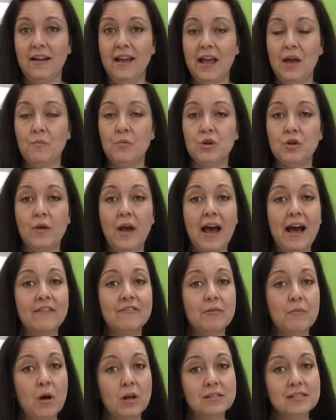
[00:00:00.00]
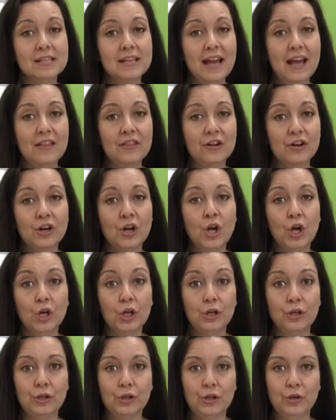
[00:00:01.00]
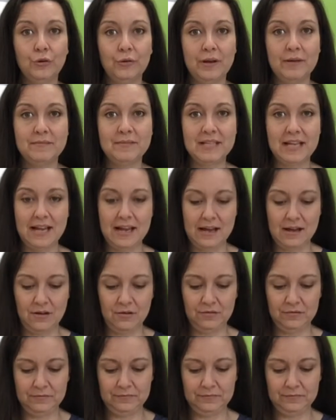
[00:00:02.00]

and when you have him all together, glue him down.